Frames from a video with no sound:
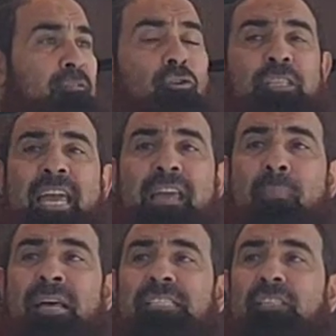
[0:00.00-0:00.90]
Today a
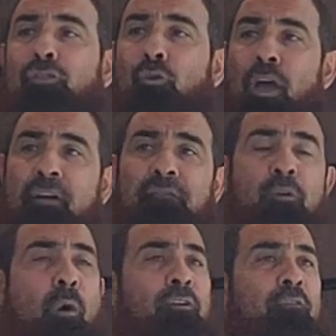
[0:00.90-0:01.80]
message to every
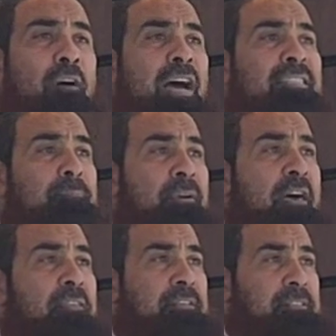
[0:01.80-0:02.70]
one of us,
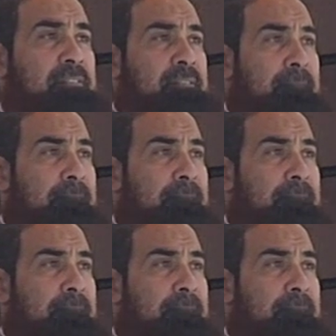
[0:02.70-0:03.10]
brothers.